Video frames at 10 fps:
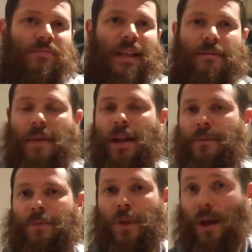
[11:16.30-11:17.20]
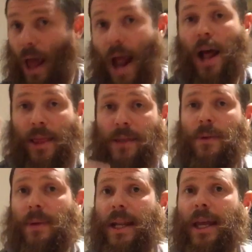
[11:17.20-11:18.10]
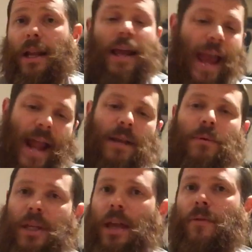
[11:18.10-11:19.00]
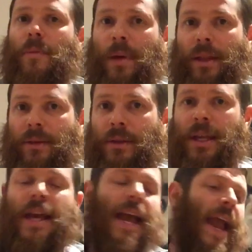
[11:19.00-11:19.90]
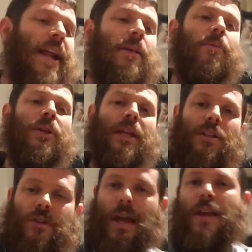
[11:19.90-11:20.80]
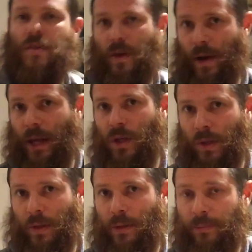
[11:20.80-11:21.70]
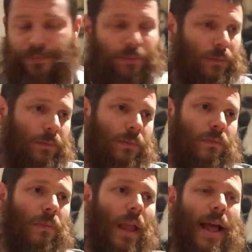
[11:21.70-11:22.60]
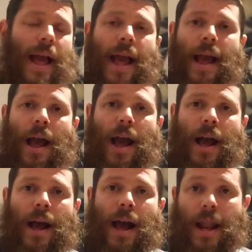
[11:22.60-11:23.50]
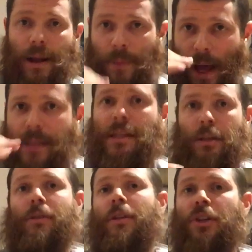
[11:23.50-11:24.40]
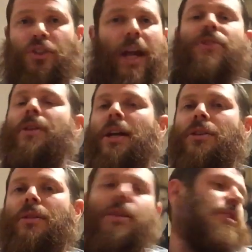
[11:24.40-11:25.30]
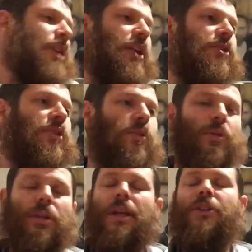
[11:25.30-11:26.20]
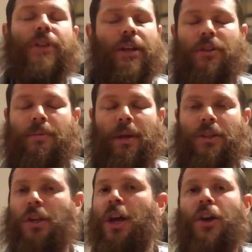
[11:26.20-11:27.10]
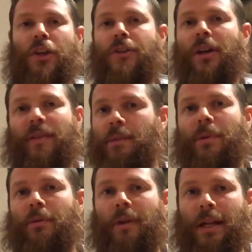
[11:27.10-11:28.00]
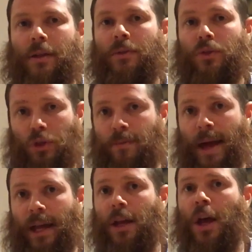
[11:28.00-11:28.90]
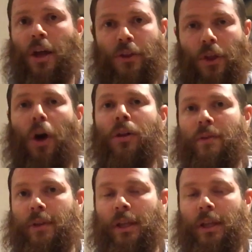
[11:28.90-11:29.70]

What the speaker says: doesn't matter. You know, and that's what I'm getting at. Anybody can repent. Anybody can change their actions. And I'm asking you, change your actions, change your thought, change your speech. You don't have to be a radical douchebag the whole of your